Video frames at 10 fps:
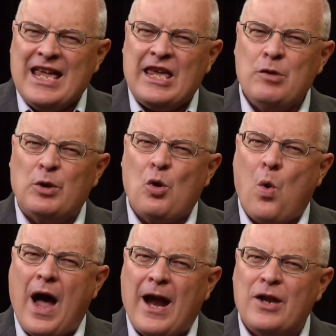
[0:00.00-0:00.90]
he
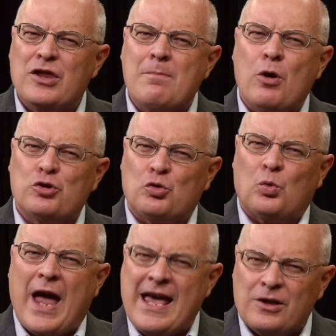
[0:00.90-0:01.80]
required the most
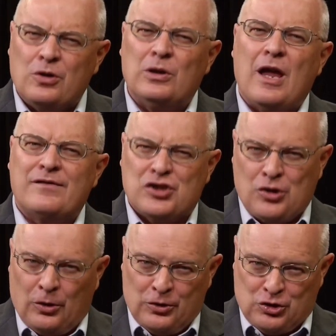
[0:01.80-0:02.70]
radical of
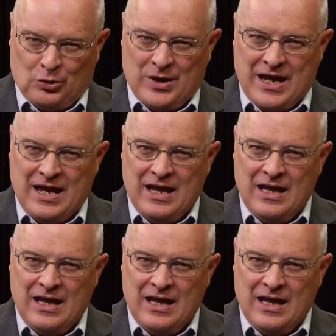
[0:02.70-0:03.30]
surgery.